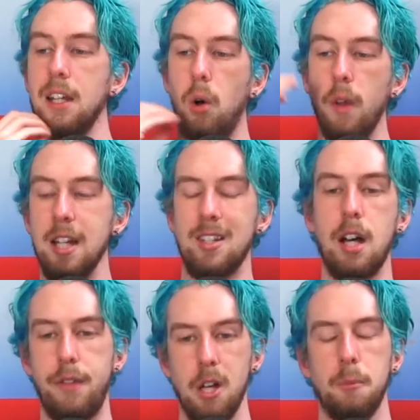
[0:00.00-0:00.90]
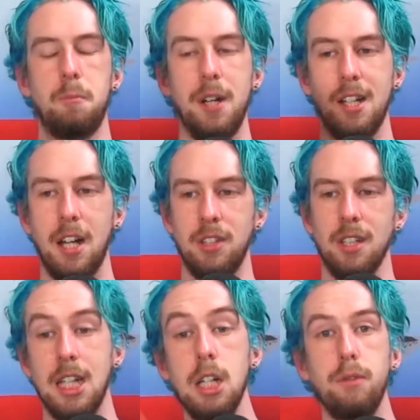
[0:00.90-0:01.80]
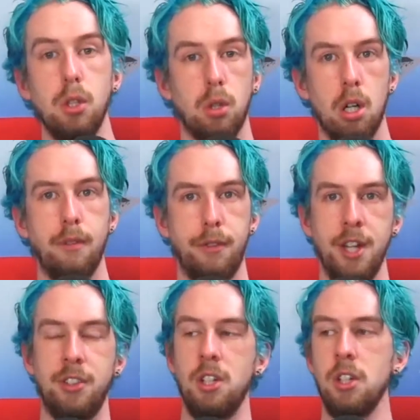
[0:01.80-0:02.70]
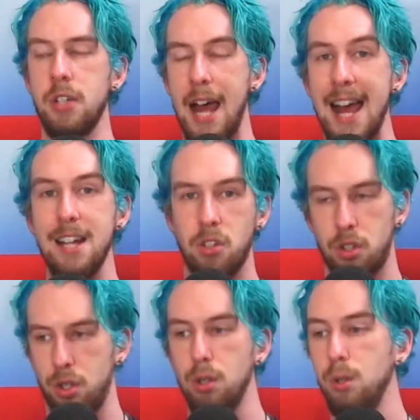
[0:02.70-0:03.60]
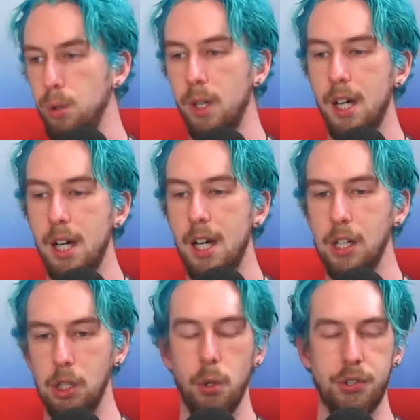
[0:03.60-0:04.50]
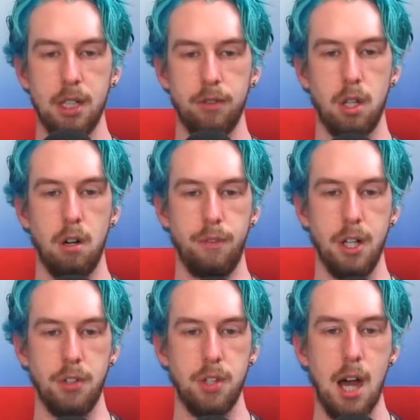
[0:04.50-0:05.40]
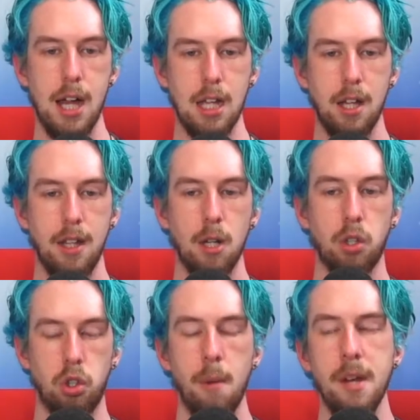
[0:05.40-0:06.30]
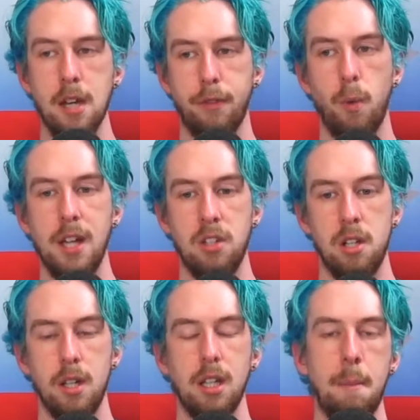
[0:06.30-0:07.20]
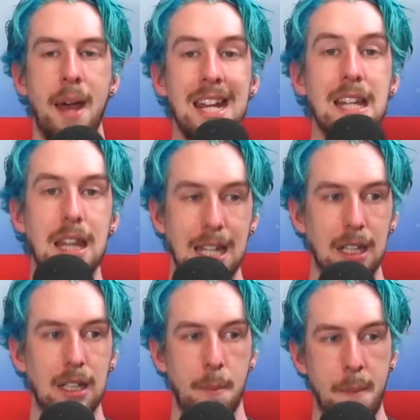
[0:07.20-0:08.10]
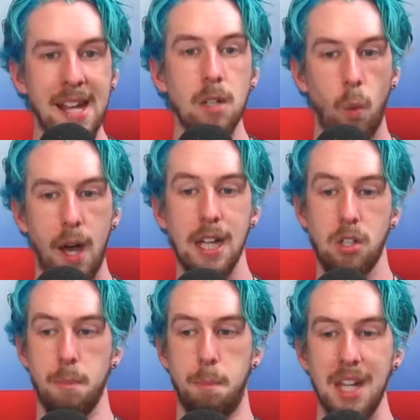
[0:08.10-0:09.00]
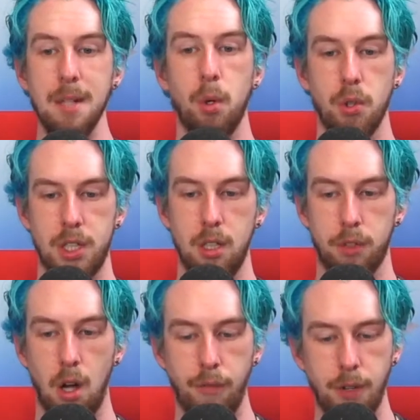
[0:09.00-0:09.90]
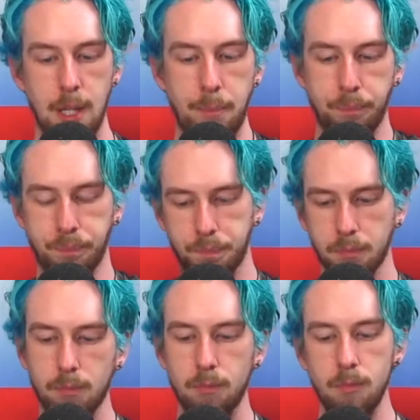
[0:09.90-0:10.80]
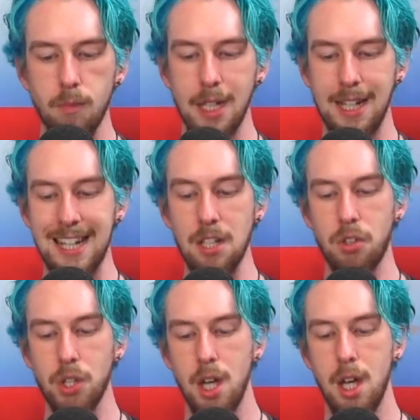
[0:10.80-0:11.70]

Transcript: all that stuff helps, but it doesn't give you confidence. It just adds to your self-confidence. There are so many different ways to do it. The main way to be more self-confident is